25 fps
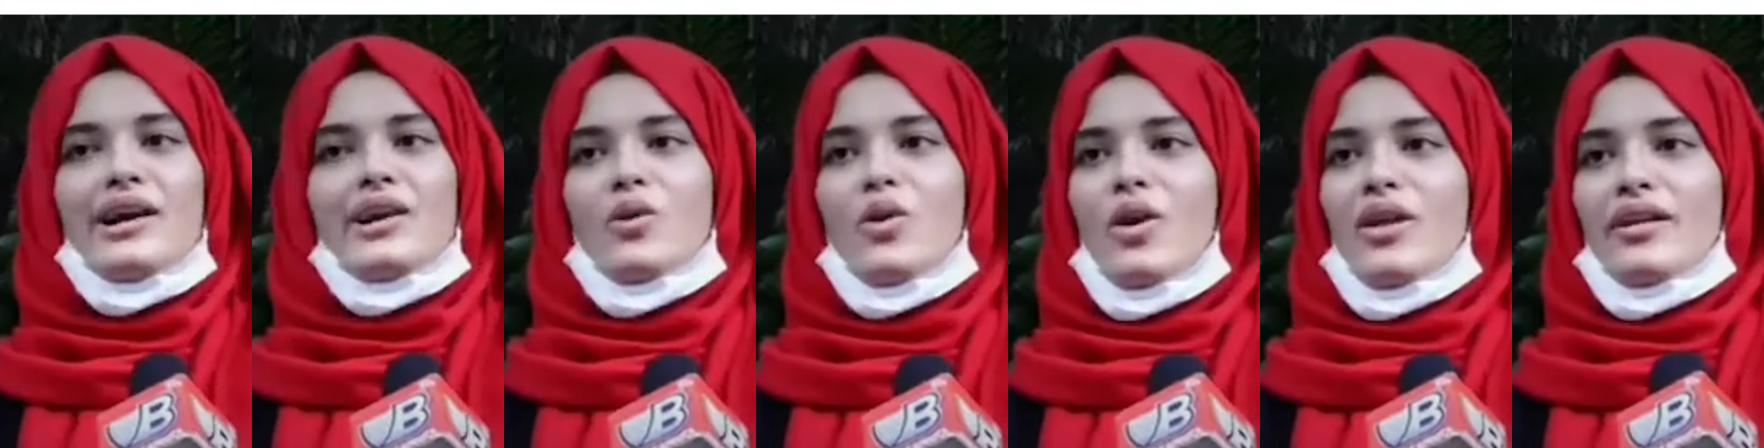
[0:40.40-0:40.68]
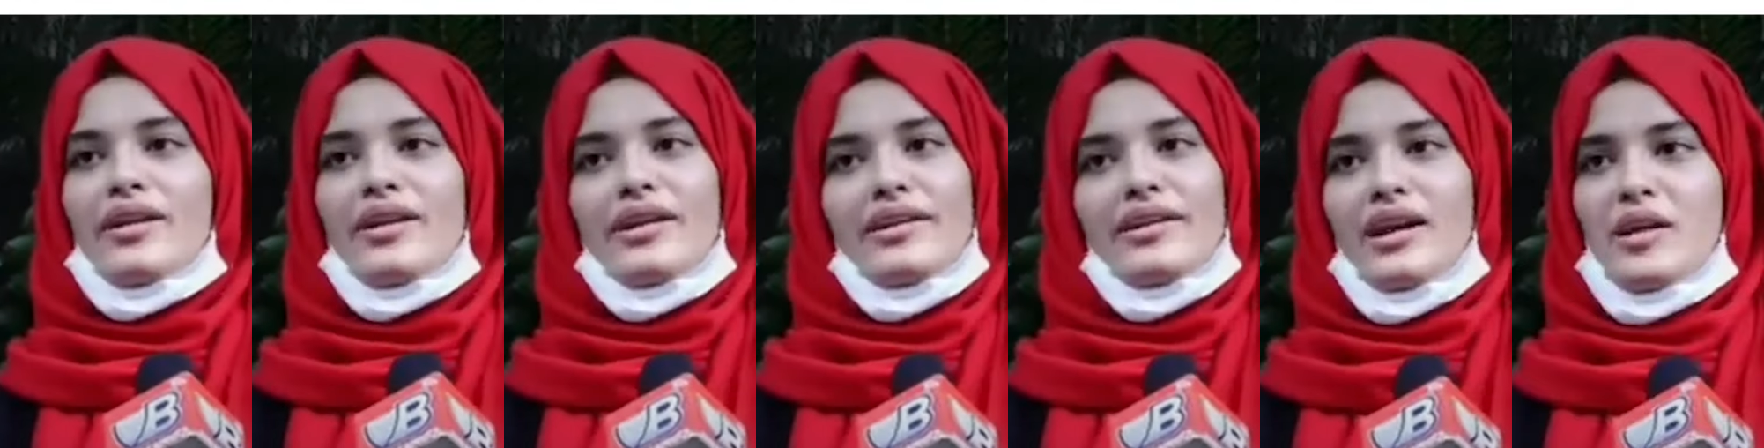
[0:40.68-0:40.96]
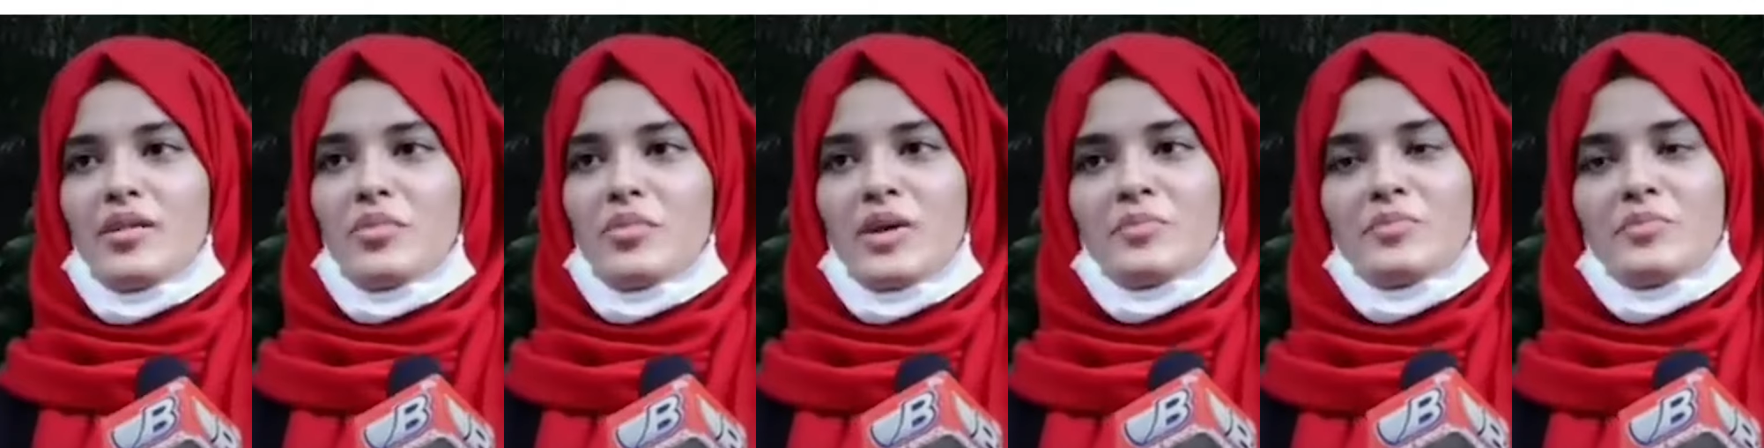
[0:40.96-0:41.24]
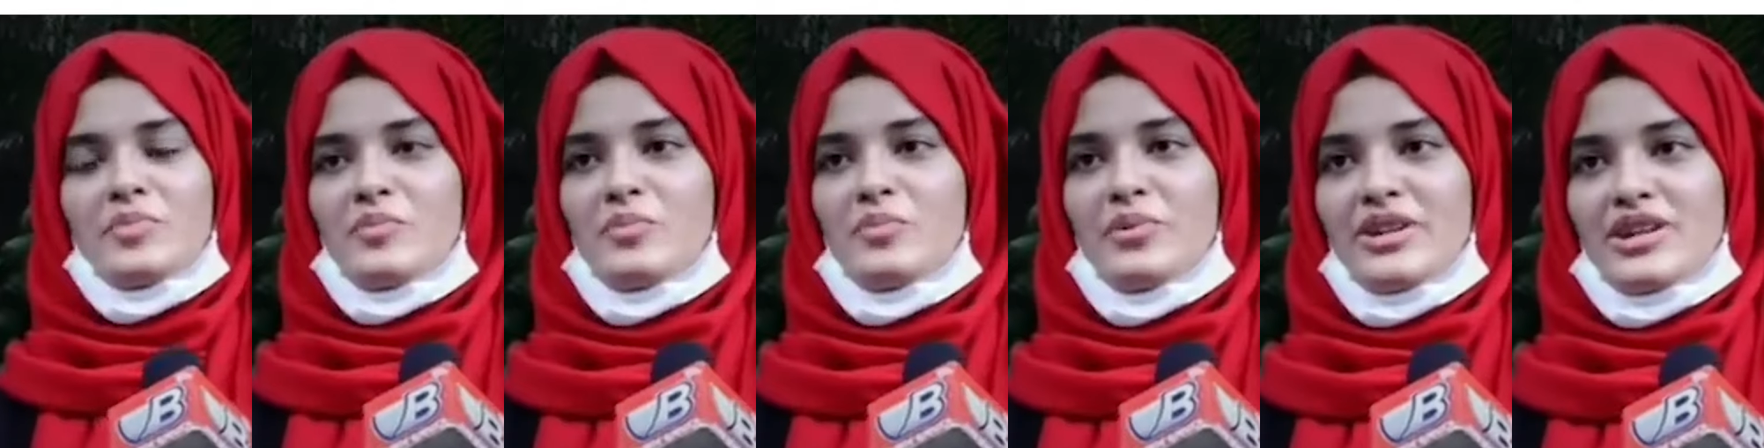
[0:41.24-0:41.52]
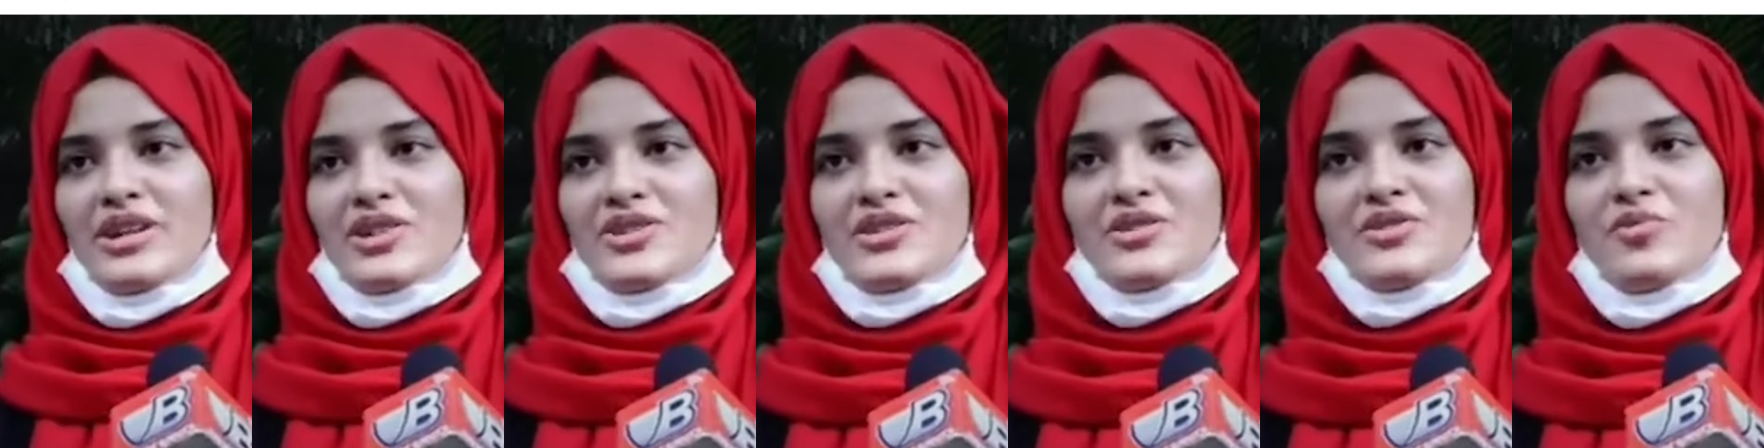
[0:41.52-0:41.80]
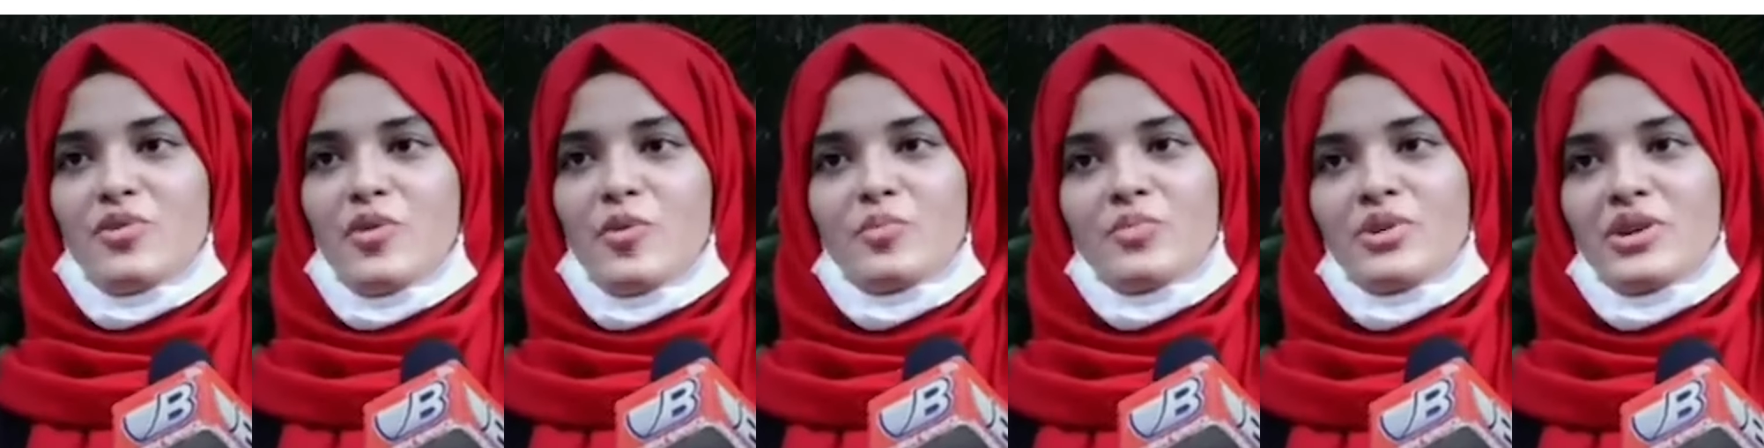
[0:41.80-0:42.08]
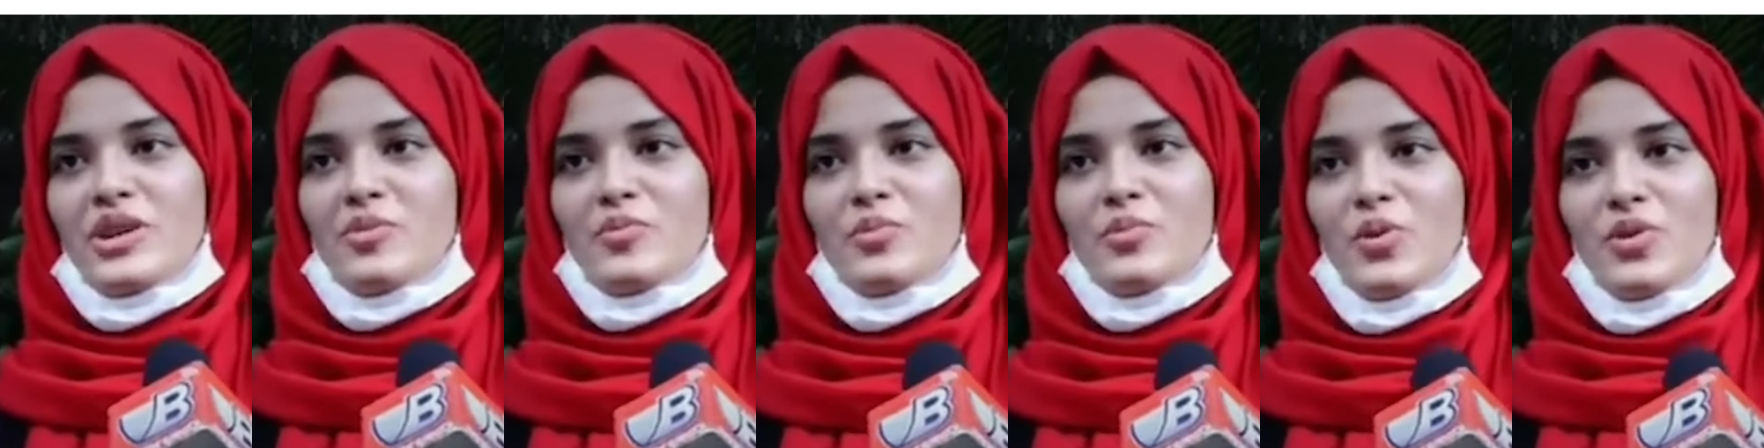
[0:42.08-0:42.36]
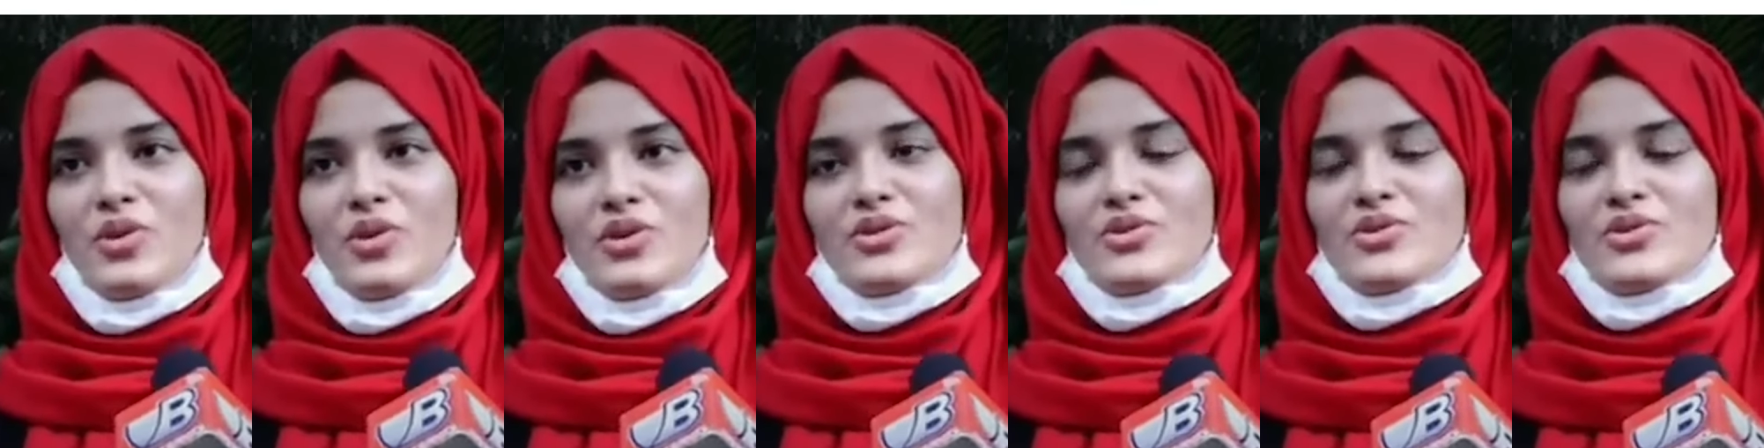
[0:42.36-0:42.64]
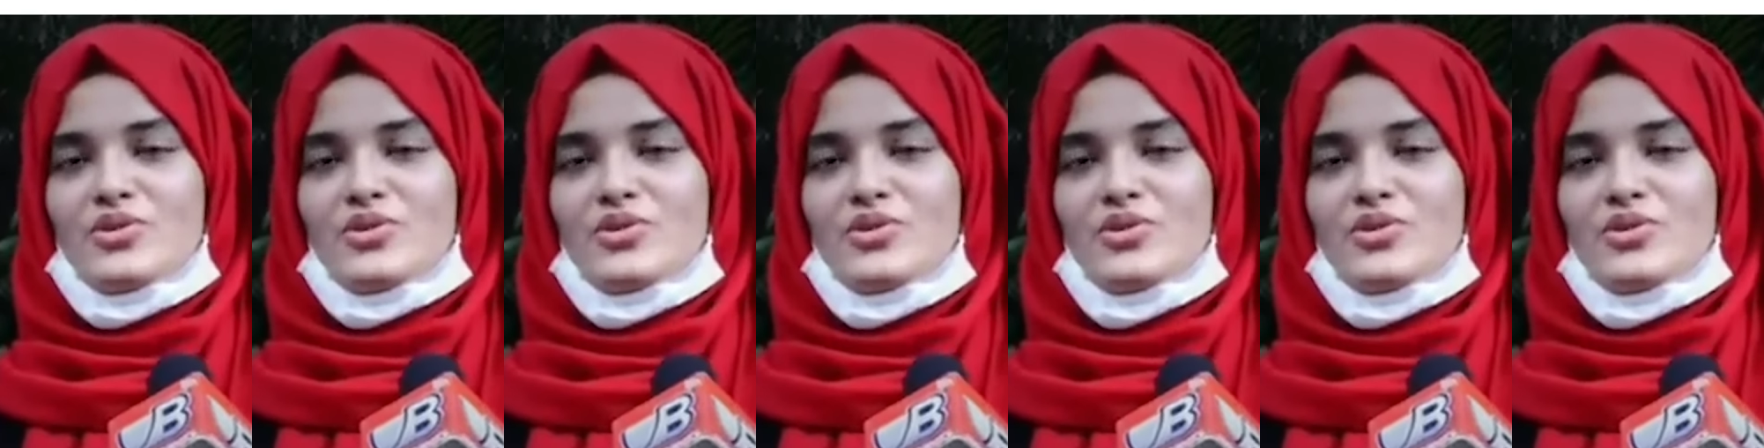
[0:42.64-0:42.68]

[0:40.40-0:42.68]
I had already done my preparation for pre board,